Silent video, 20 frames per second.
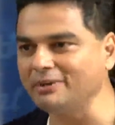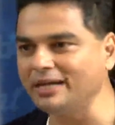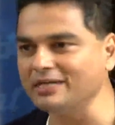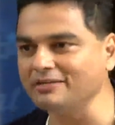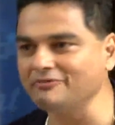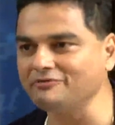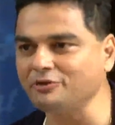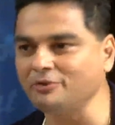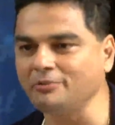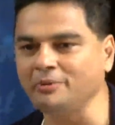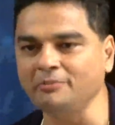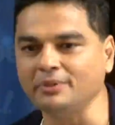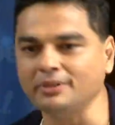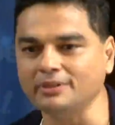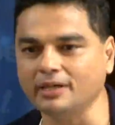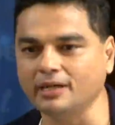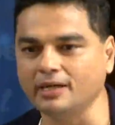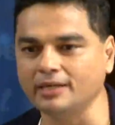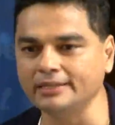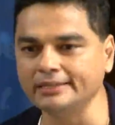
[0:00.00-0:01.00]
back, if you
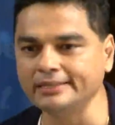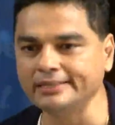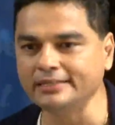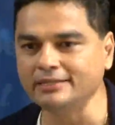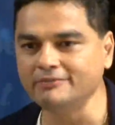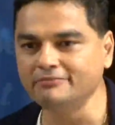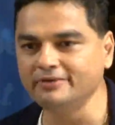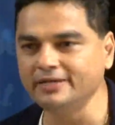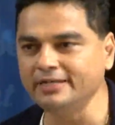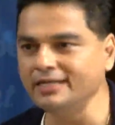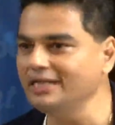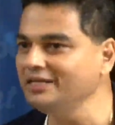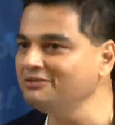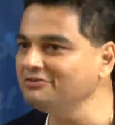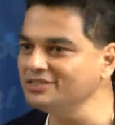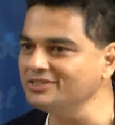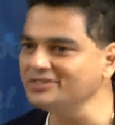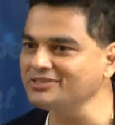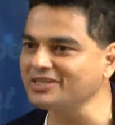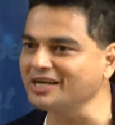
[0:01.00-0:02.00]
remember, when
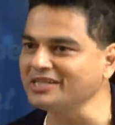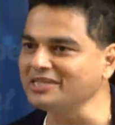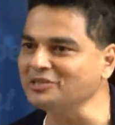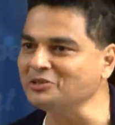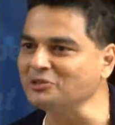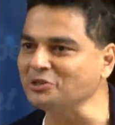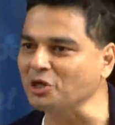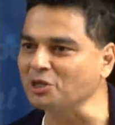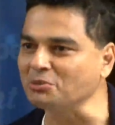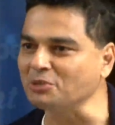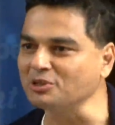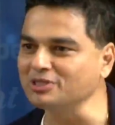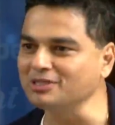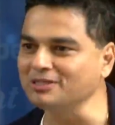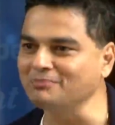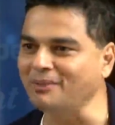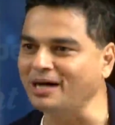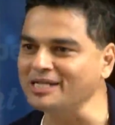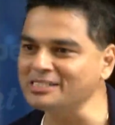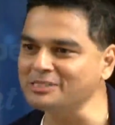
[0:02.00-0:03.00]
Levers started to talk about
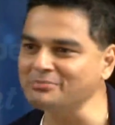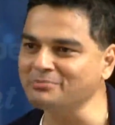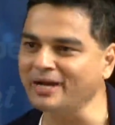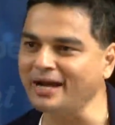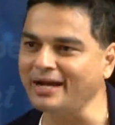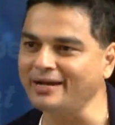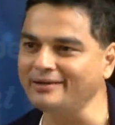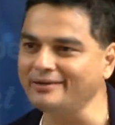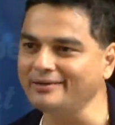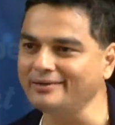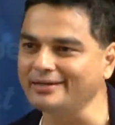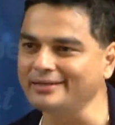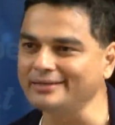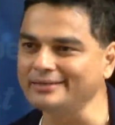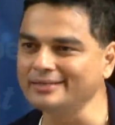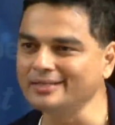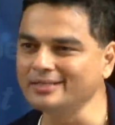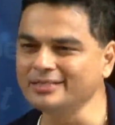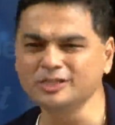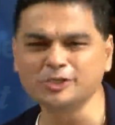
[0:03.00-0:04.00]
the master brand,
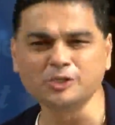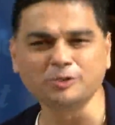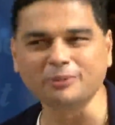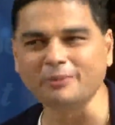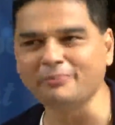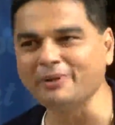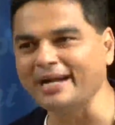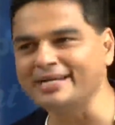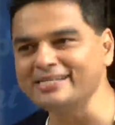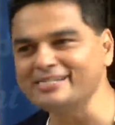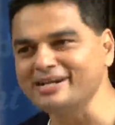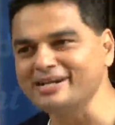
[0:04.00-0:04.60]
super brand